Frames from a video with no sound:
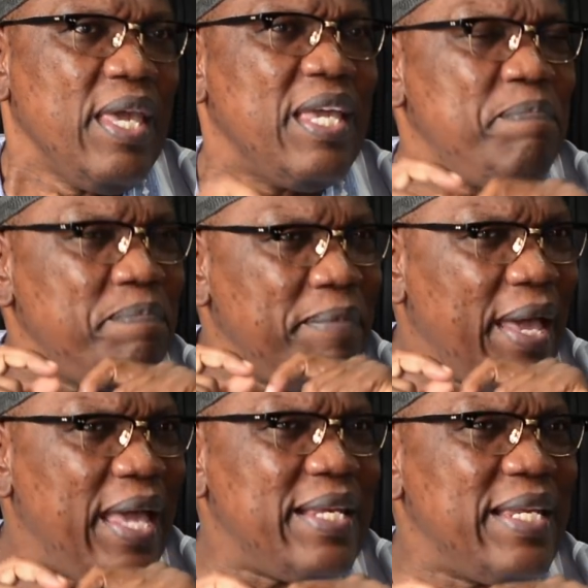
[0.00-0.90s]
It
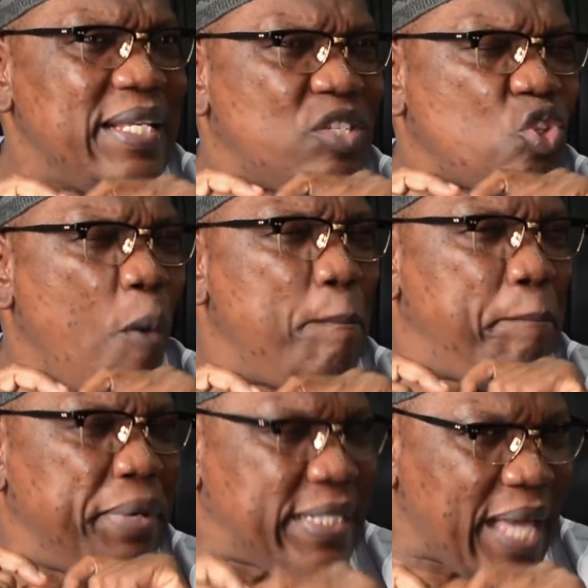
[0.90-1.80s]
made it so
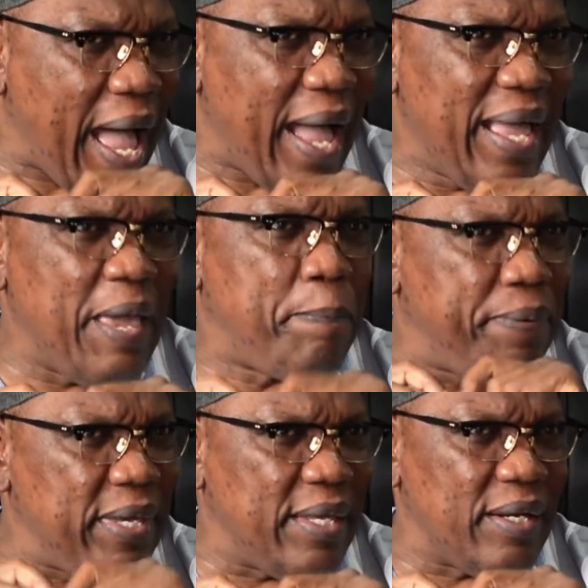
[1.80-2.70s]
bitter a
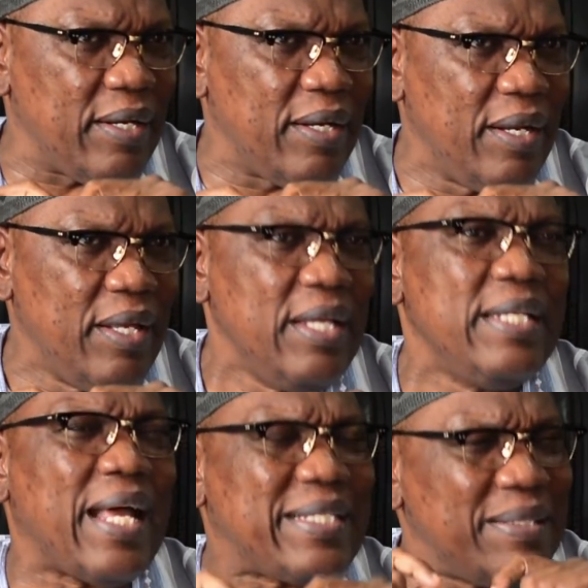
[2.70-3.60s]
pill
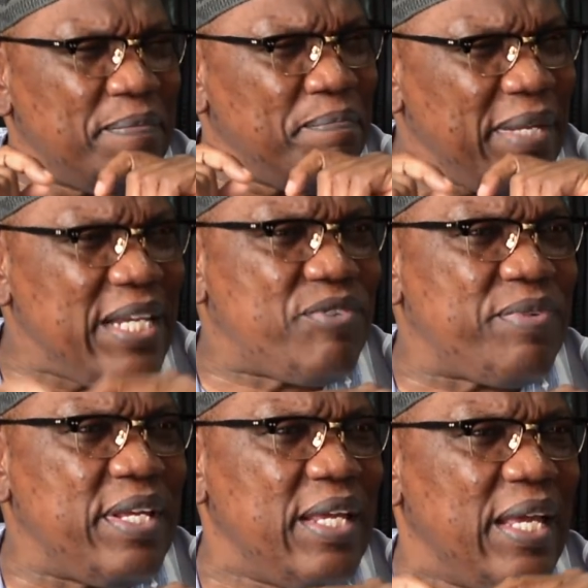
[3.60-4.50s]
that
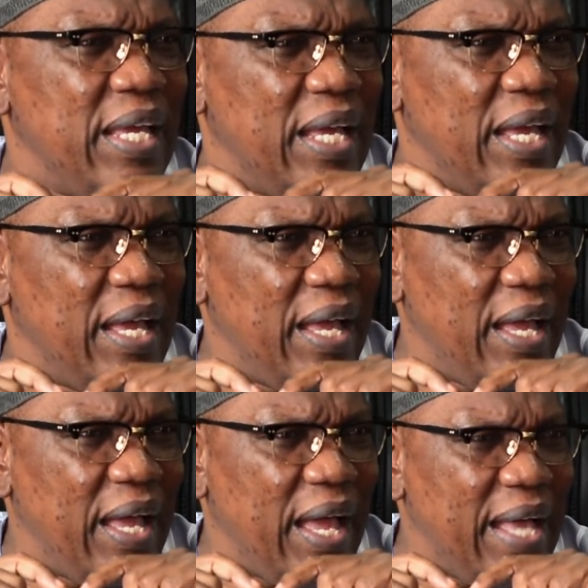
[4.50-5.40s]
military
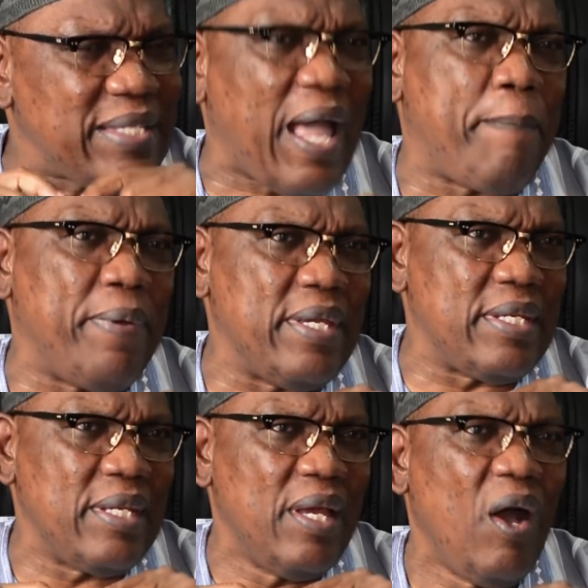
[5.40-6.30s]
escapade
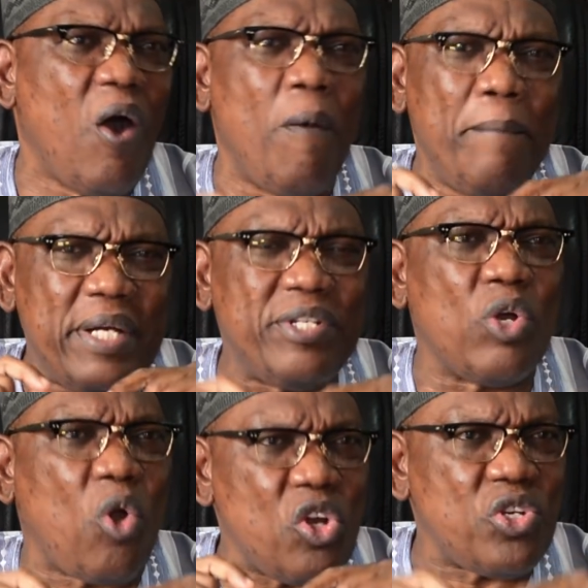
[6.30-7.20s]
or military
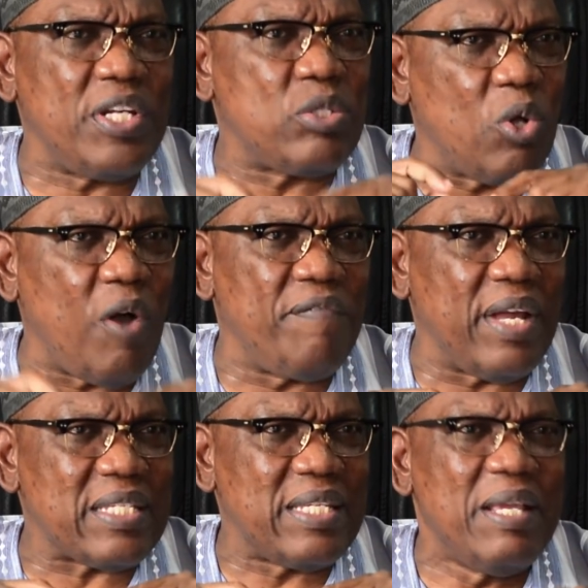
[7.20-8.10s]
incursion into
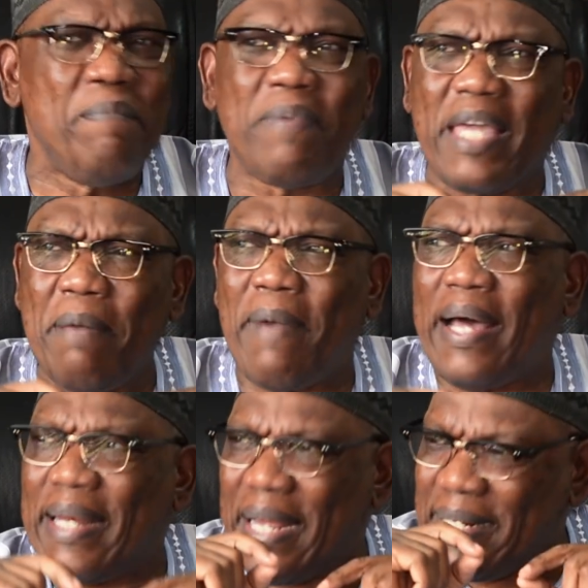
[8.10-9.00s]
governance became
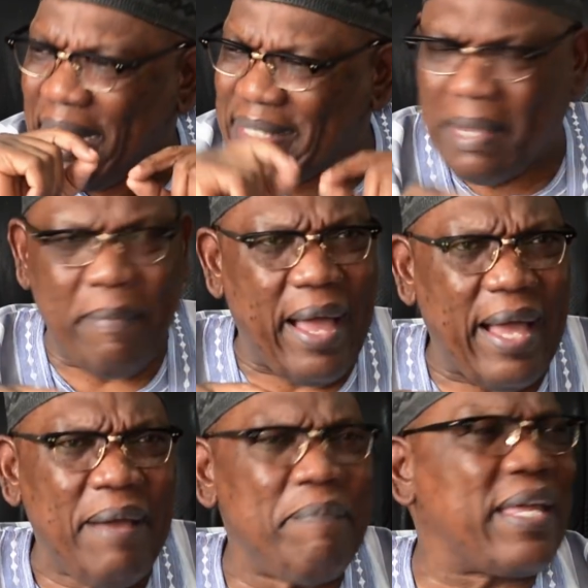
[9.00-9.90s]
an
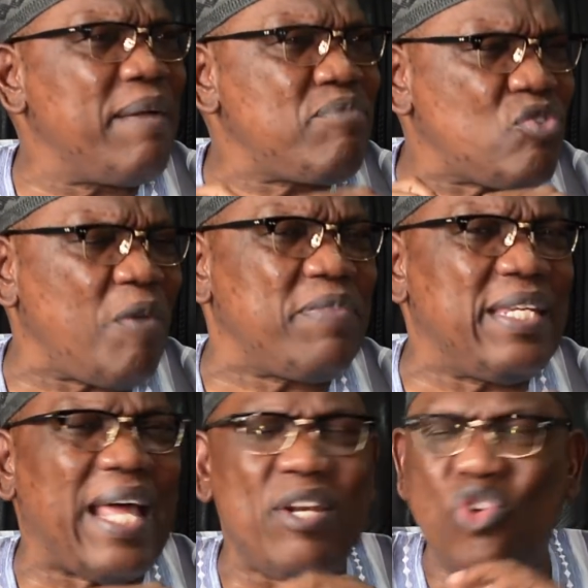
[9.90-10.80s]
anathema, became
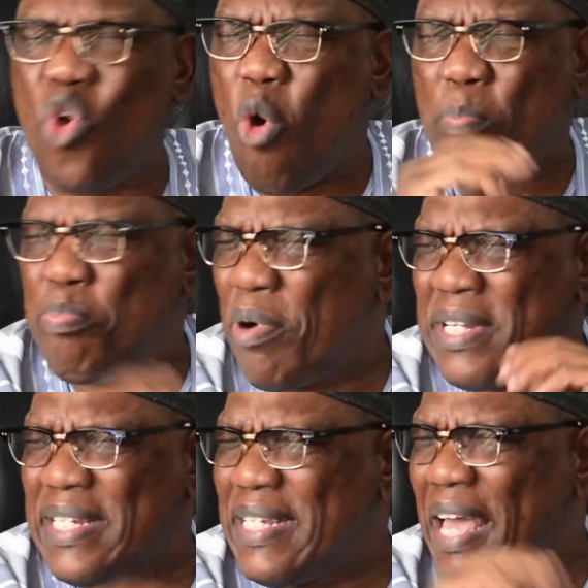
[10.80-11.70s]
something that
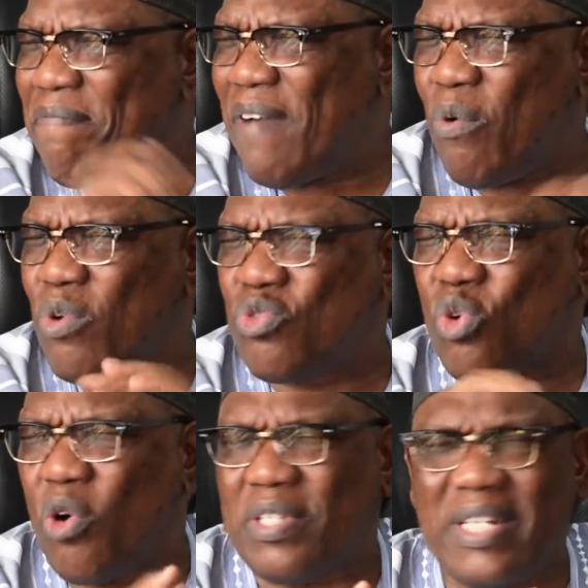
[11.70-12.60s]
nobody ever wants to
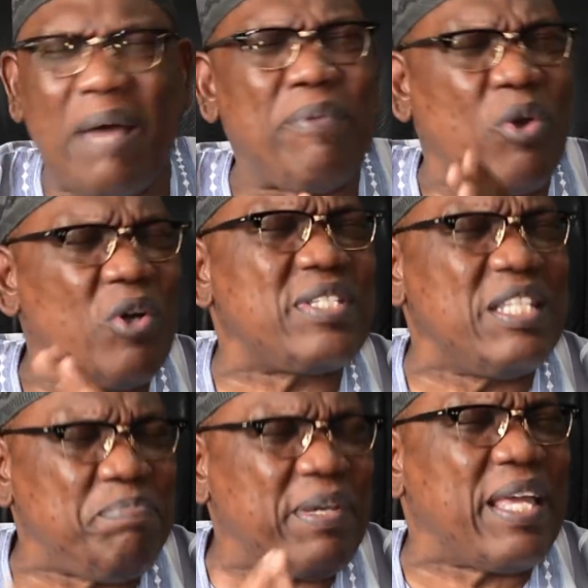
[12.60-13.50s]
consider, because
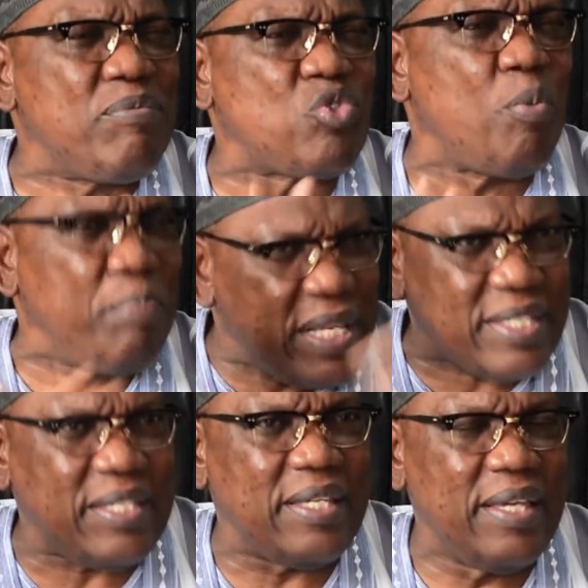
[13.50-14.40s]
it became so
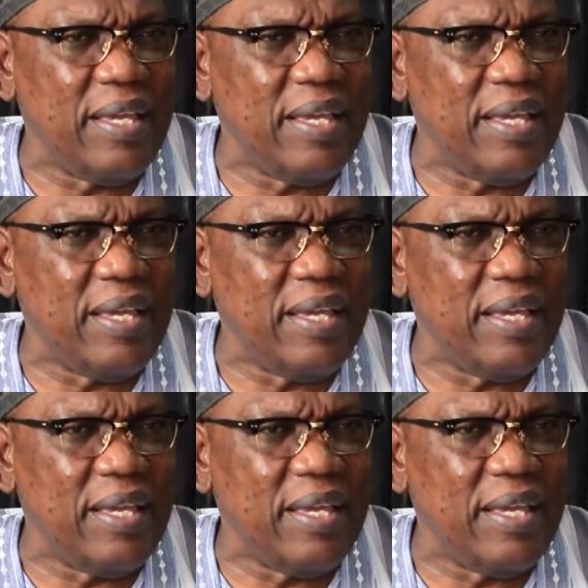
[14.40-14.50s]
messy.